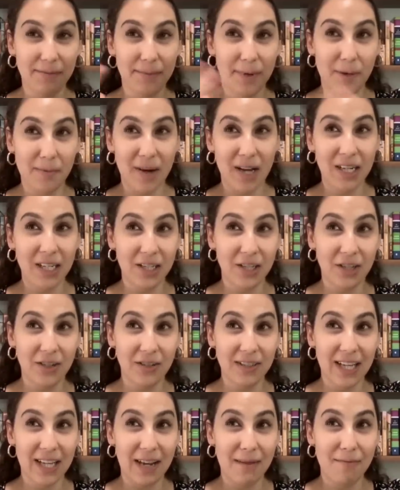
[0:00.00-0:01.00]
Bomani
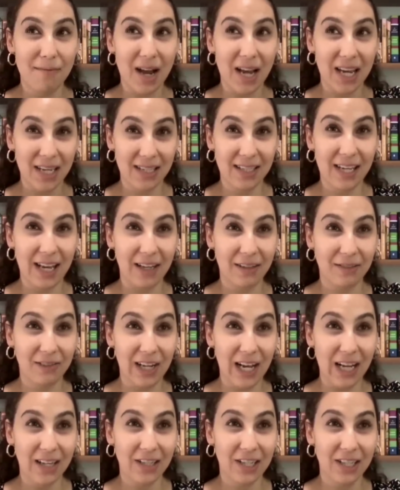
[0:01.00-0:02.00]
Jones had my exact
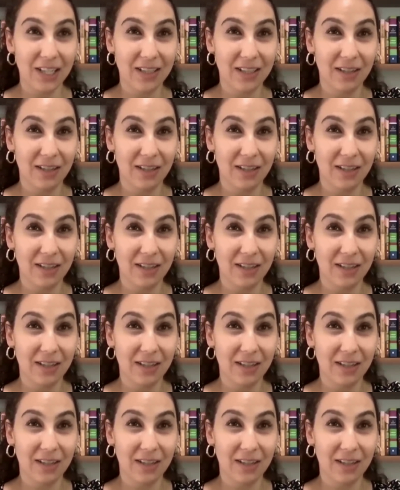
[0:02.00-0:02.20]
reaction.